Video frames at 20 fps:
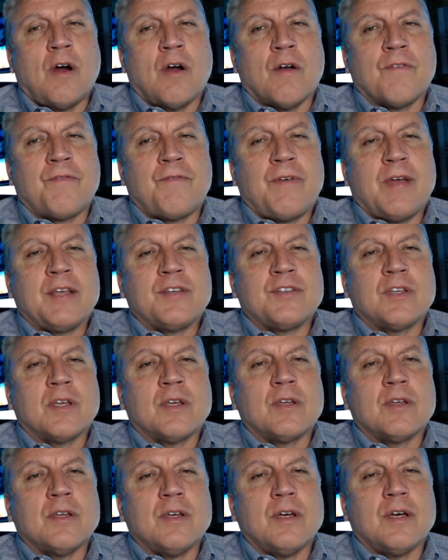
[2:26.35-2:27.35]
are
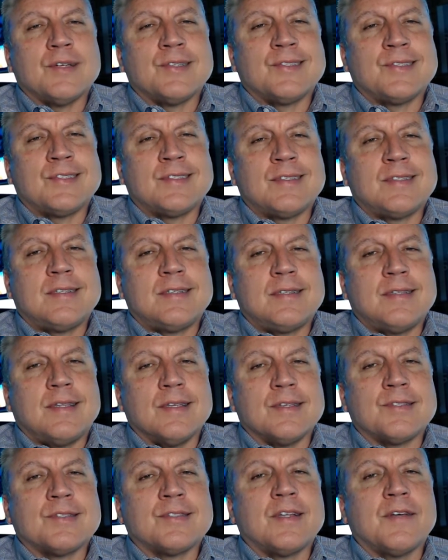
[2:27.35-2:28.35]
facing
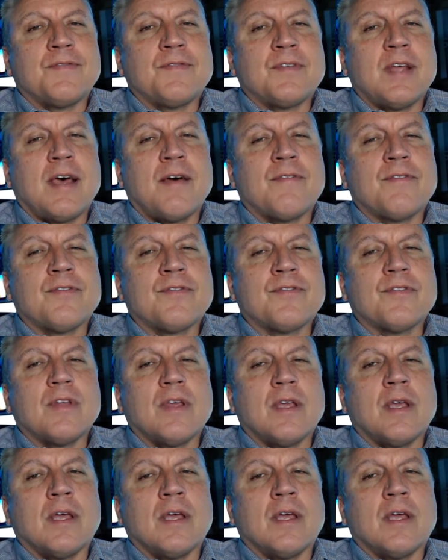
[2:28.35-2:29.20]
the stiff test